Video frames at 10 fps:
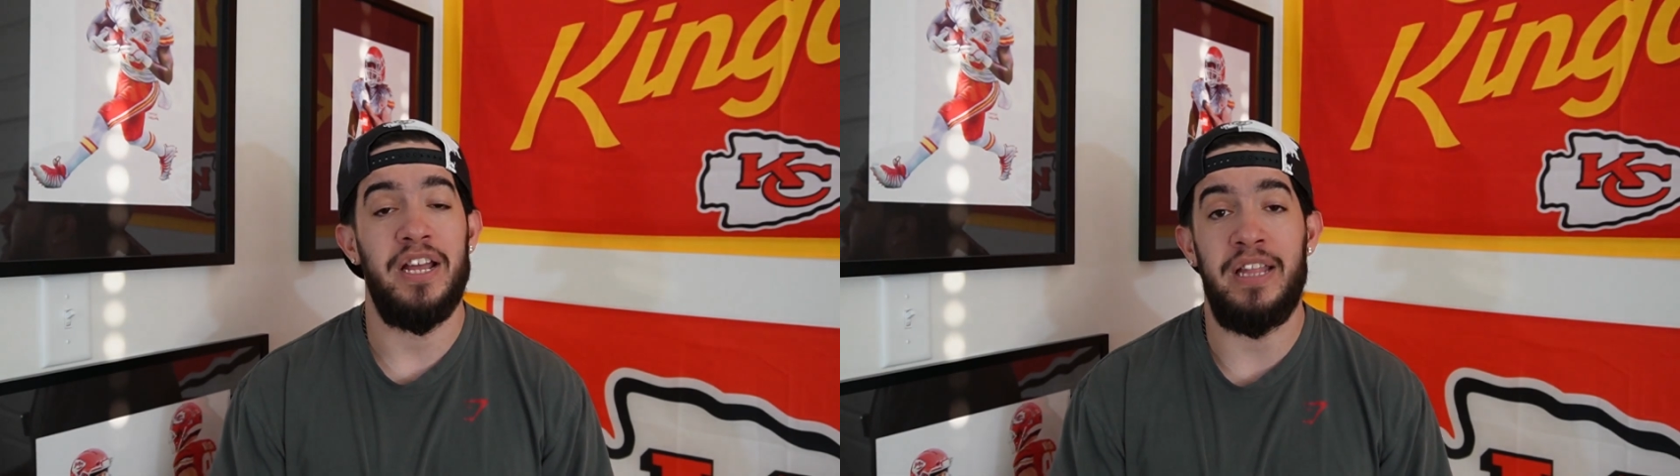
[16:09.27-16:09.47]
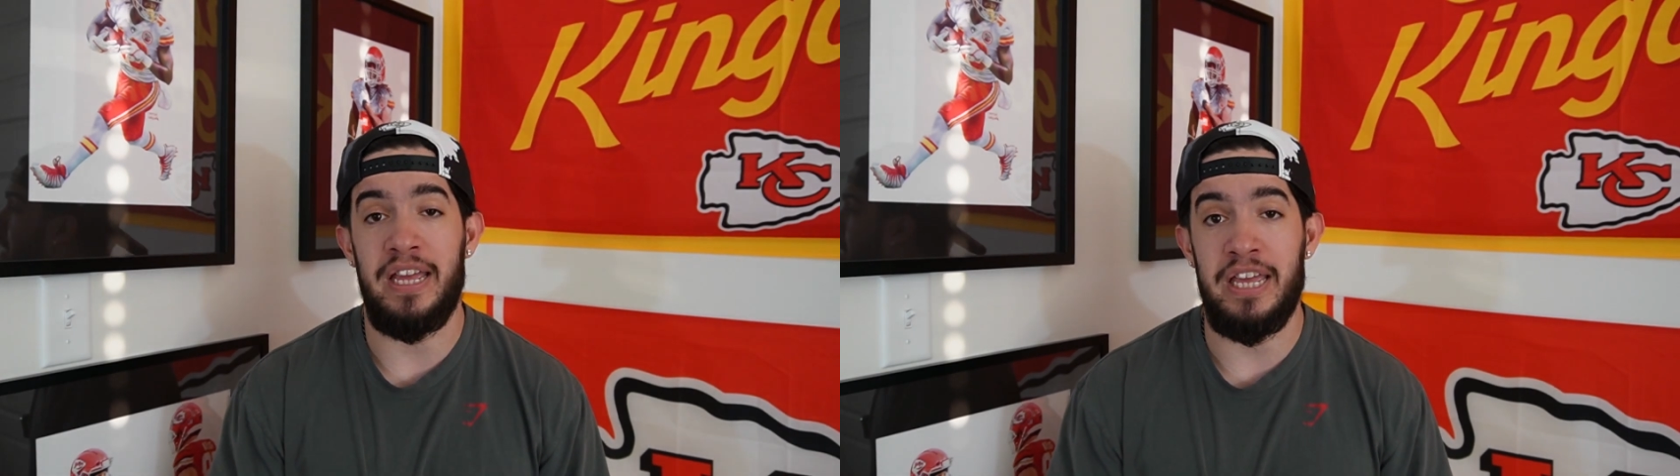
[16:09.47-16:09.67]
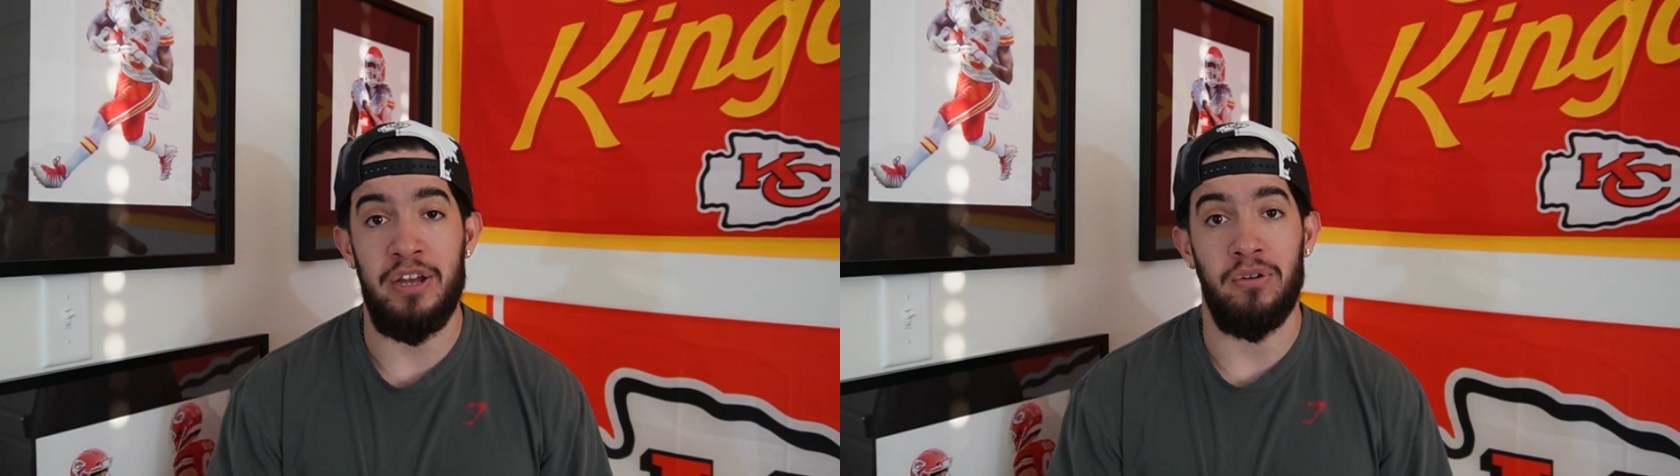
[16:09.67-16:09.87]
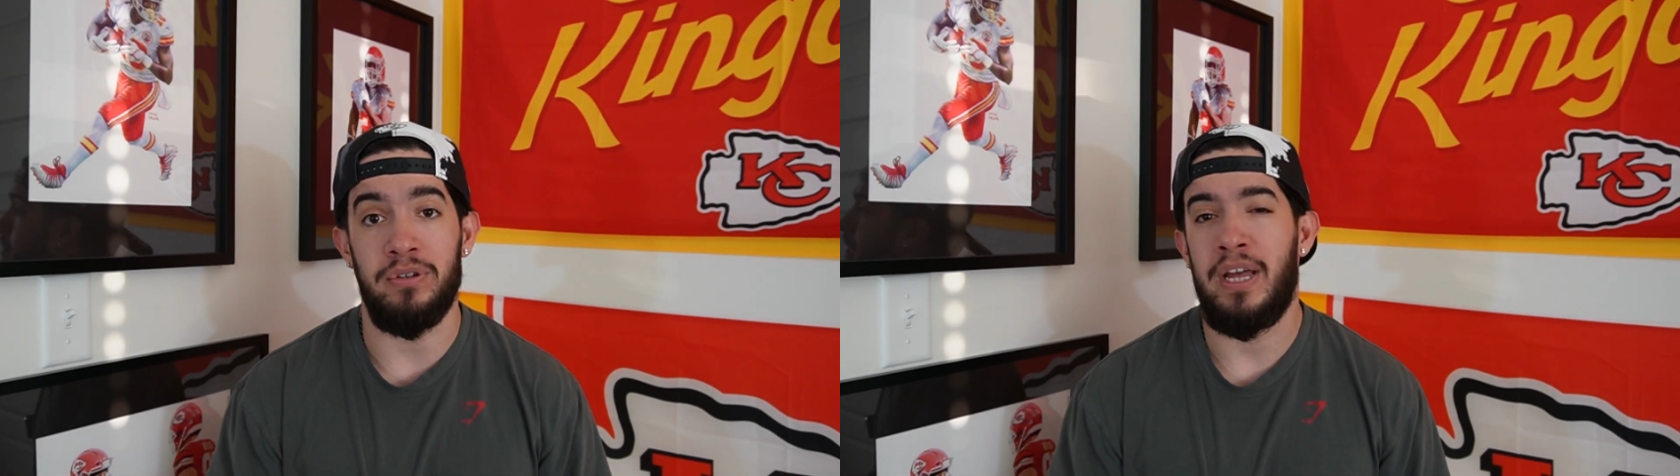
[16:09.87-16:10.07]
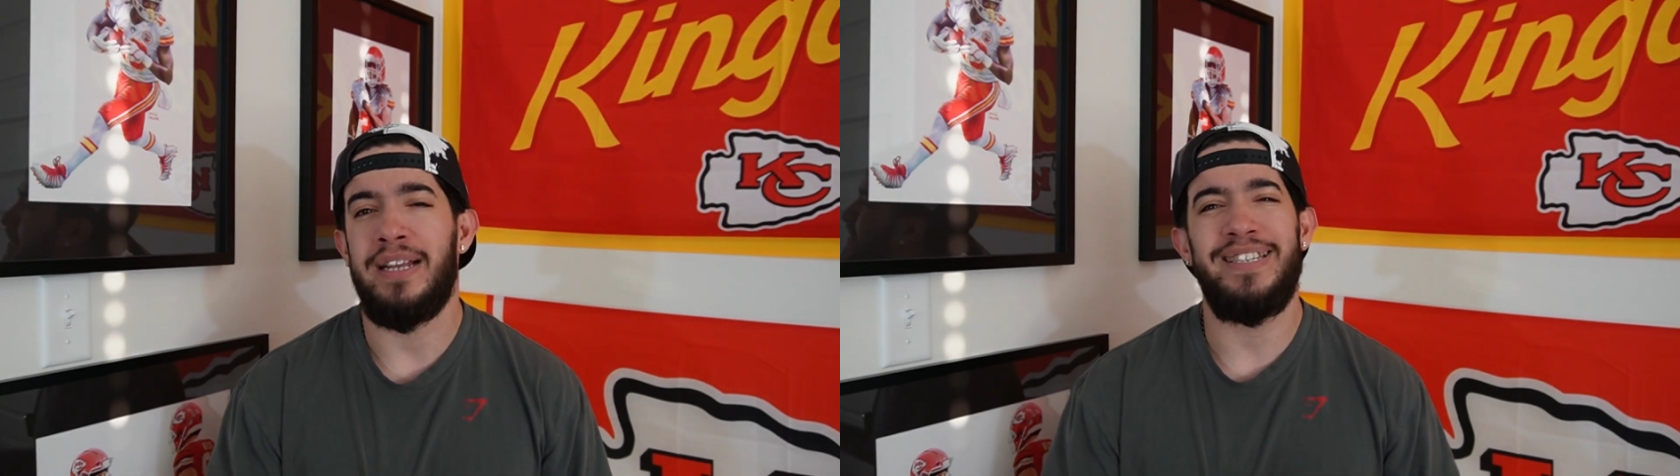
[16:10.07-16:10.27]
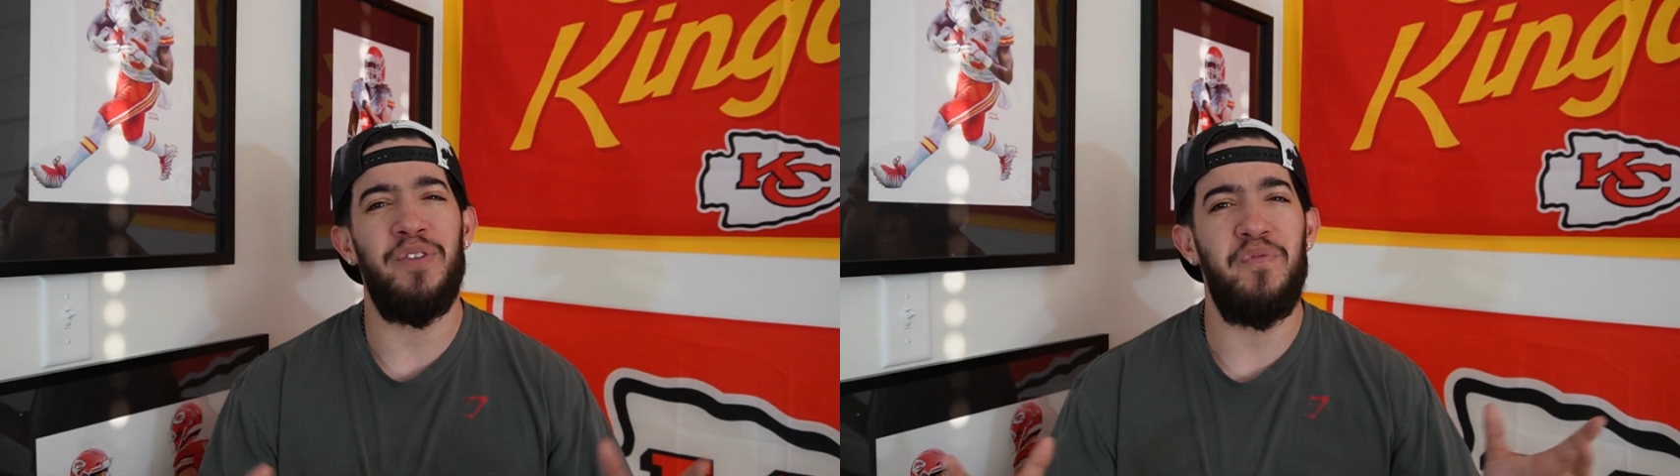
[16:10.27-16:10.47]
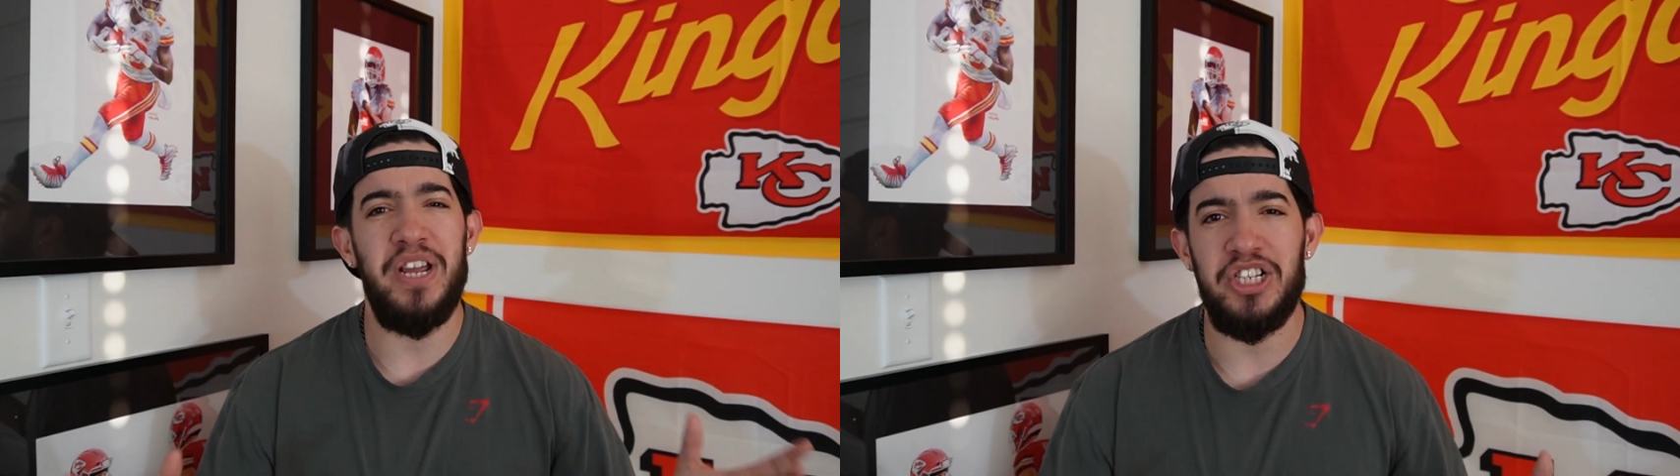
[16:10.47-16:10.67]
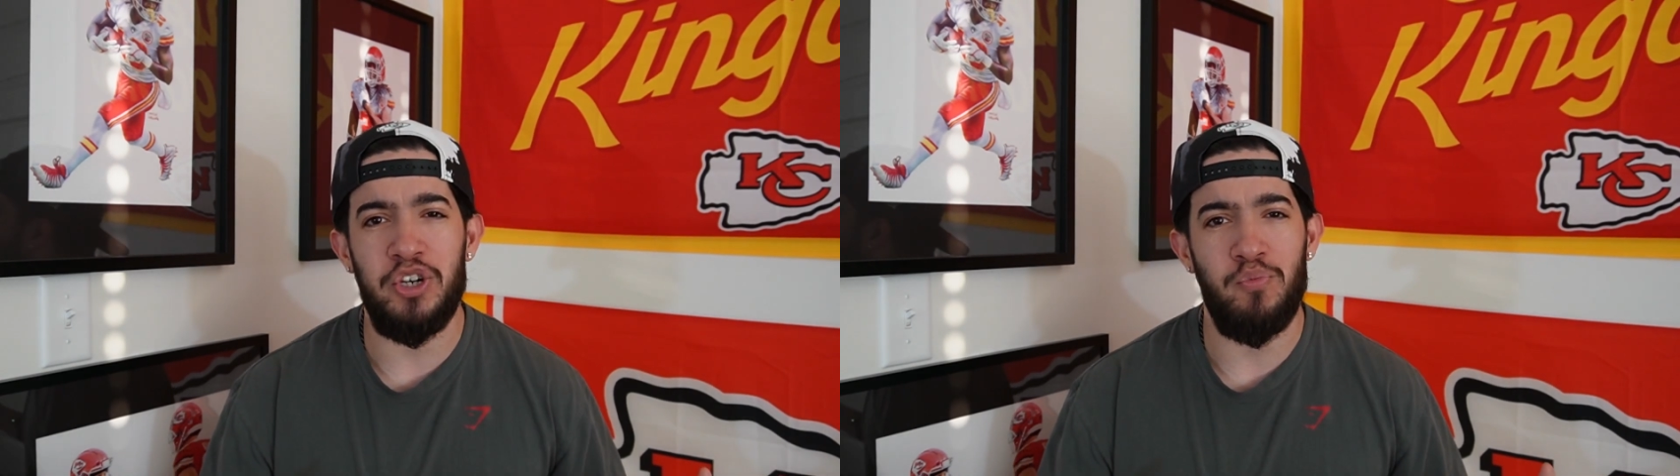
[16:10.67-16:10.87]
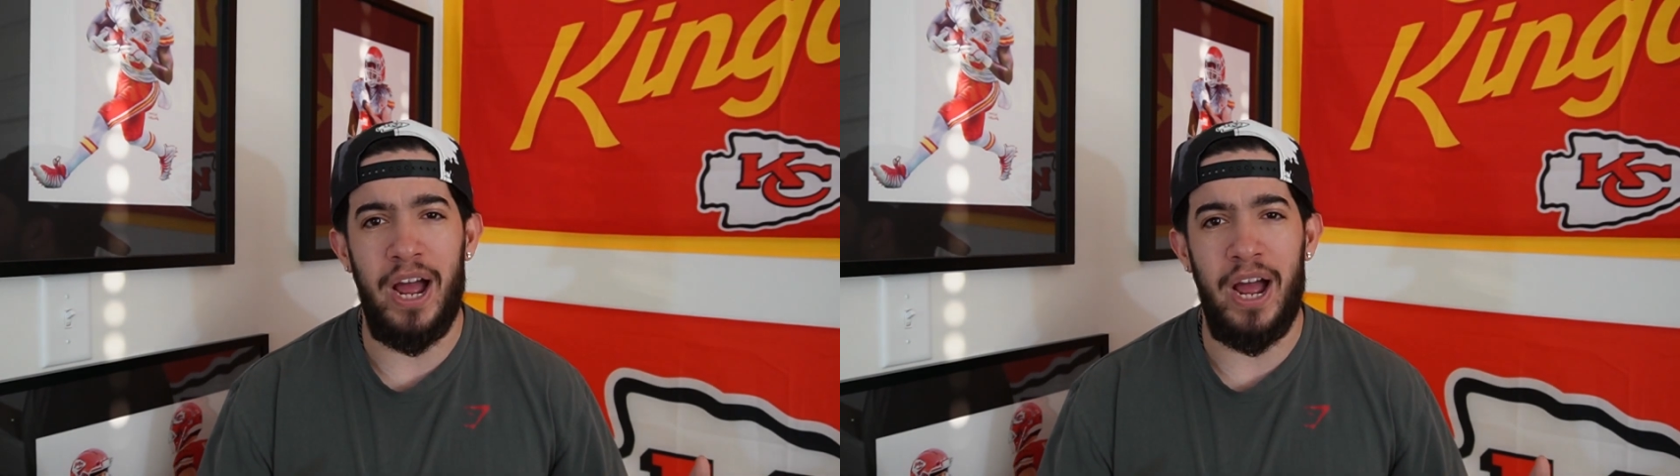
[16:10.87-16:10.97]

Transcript: the Eagles, division